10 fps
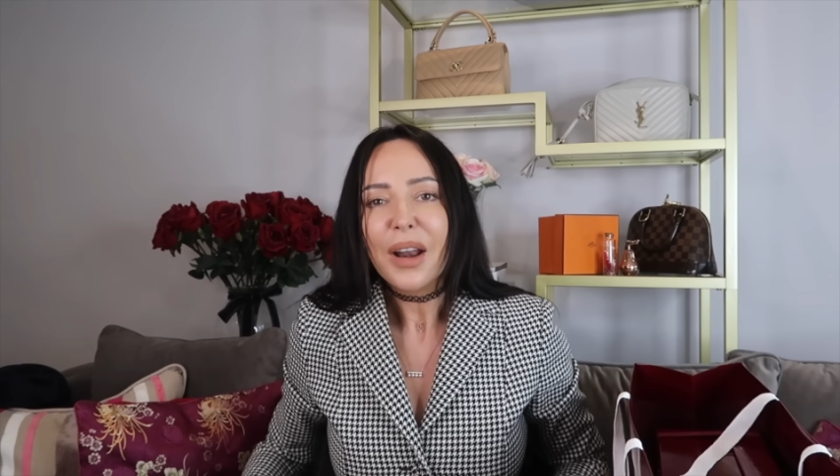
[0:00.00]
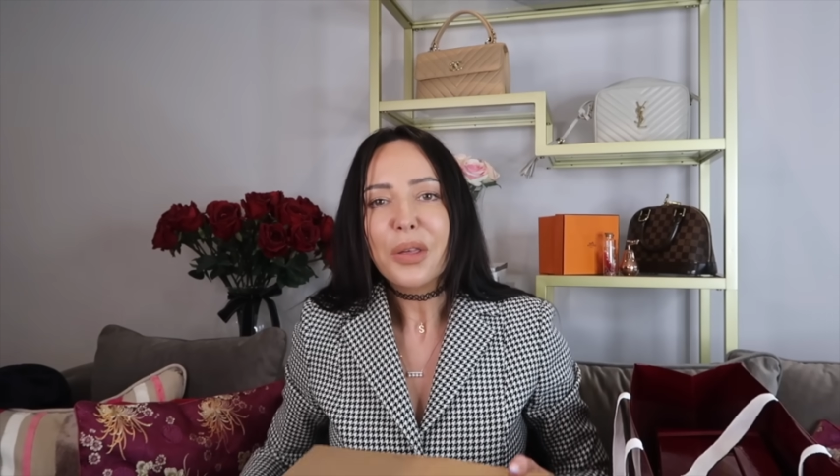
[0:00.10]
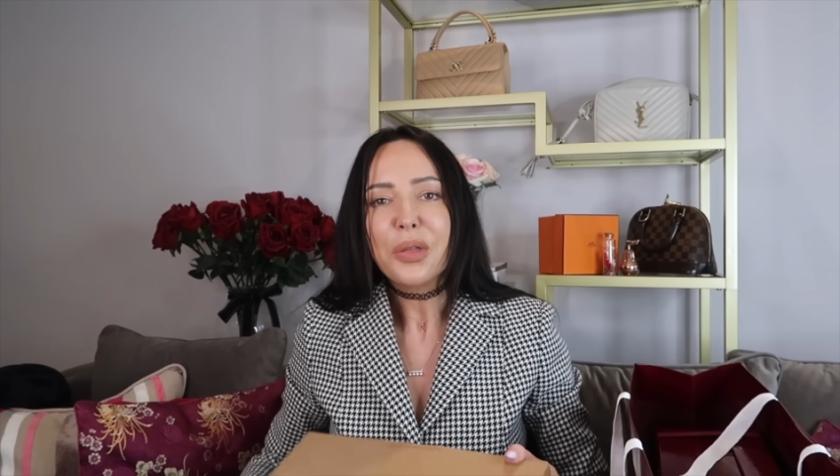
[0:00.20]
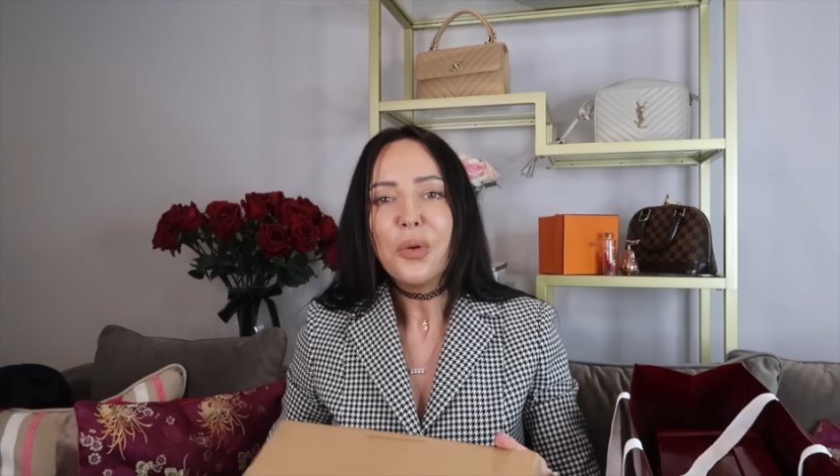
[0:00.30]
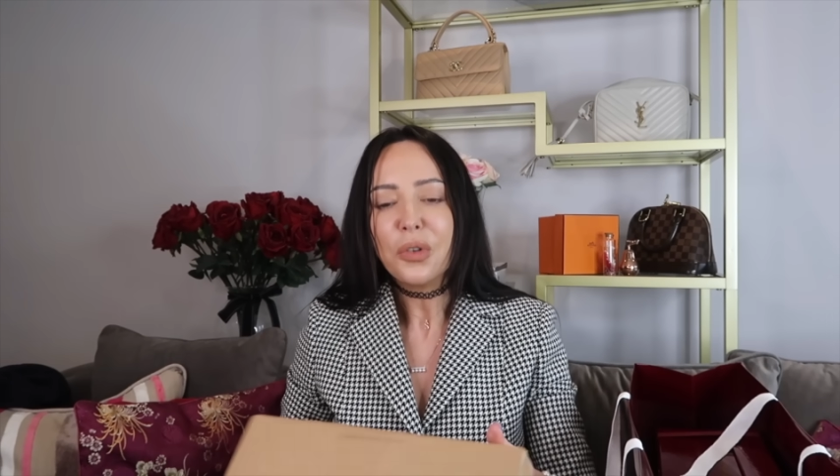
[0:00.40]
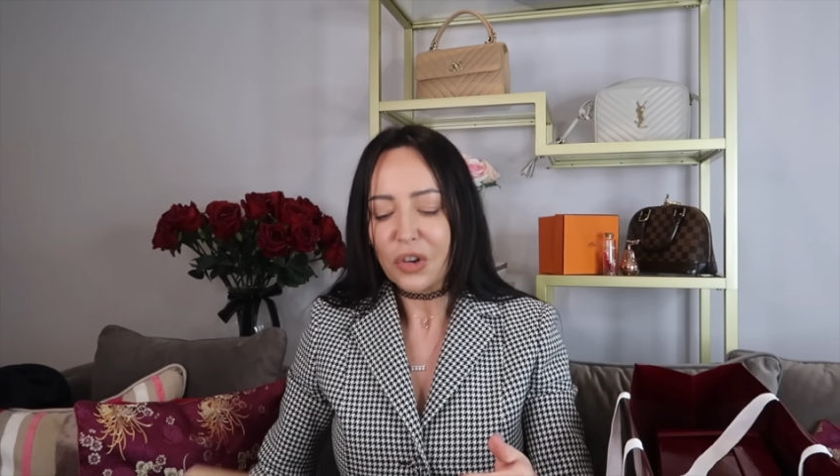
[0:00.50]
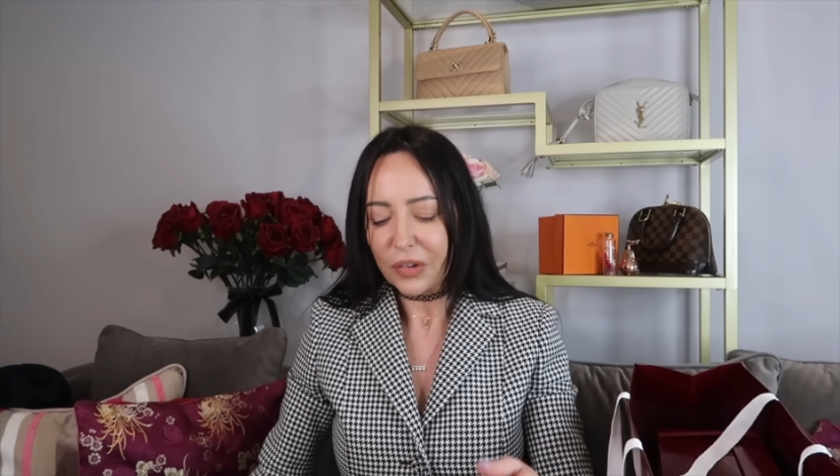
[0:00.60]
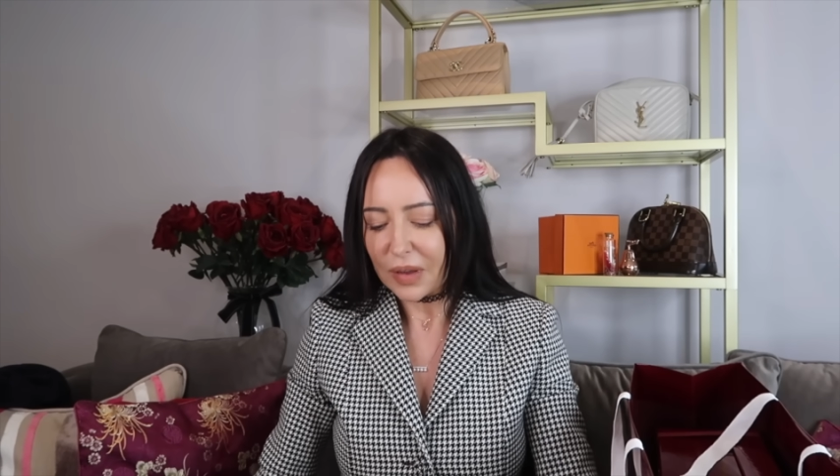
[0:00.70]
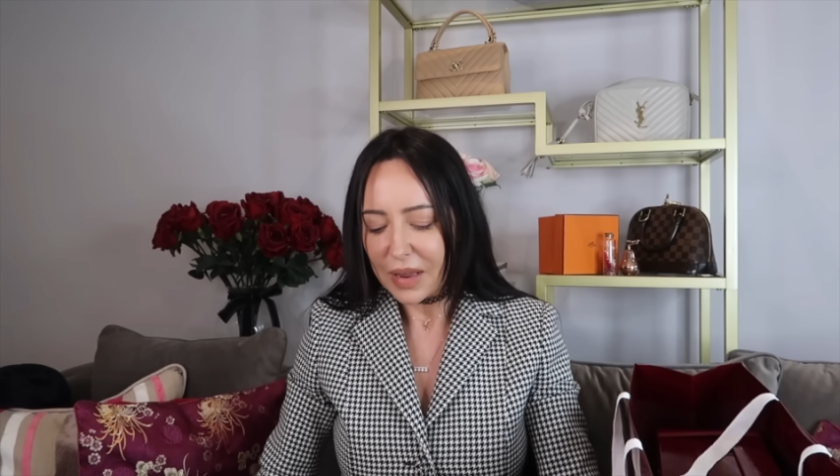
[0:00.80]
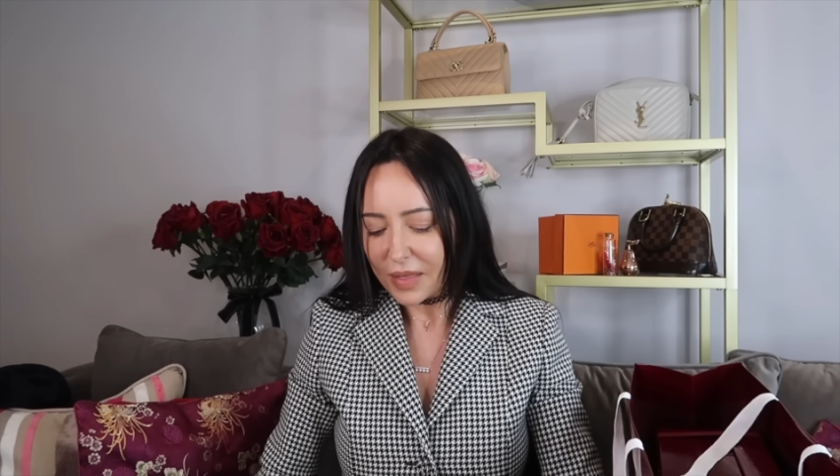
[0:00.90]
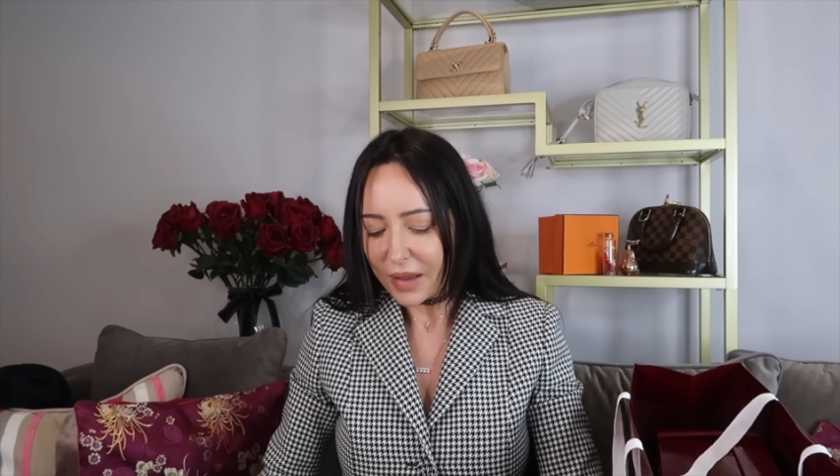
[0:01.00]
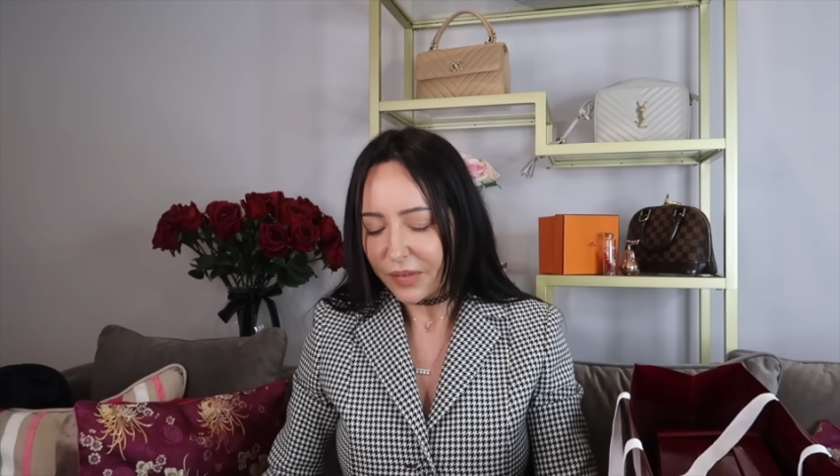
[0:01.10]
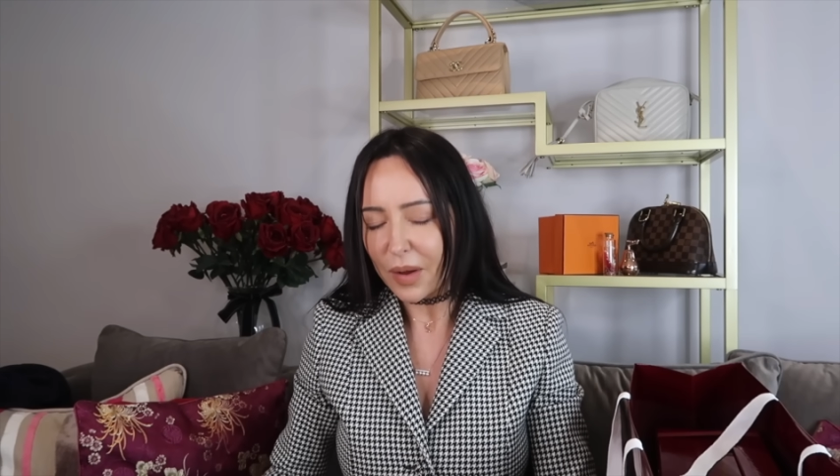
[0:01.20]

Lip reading: I thought just in this,